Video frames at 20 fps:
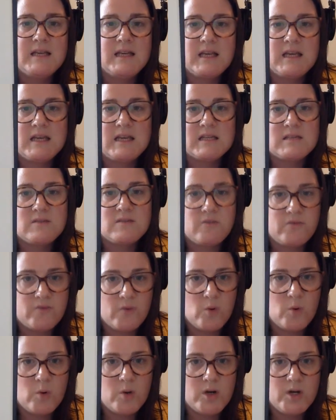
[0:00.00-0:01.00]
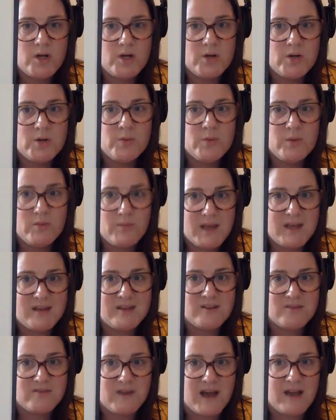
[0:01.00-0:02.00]
is 4,
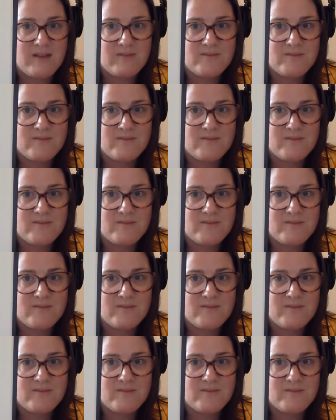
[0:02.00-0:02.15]
remainder 5.